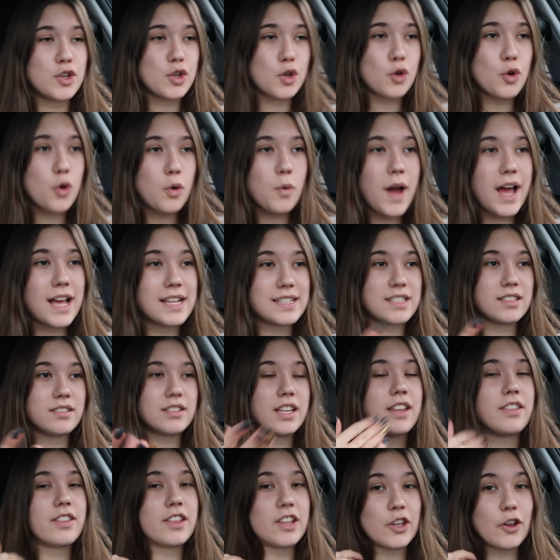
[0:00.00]
you, as in
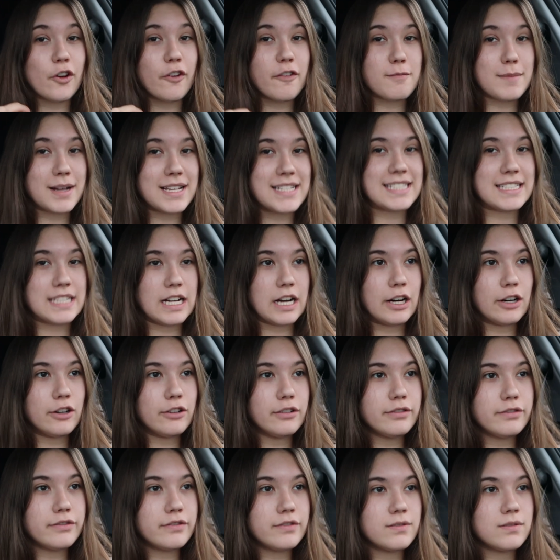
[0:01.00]
like the year of
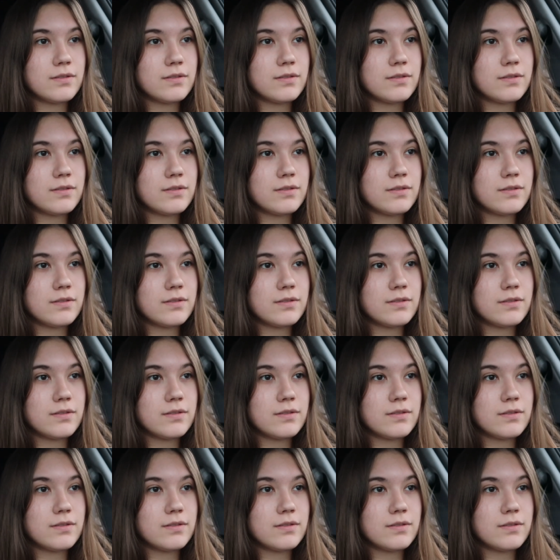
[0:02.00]
myself.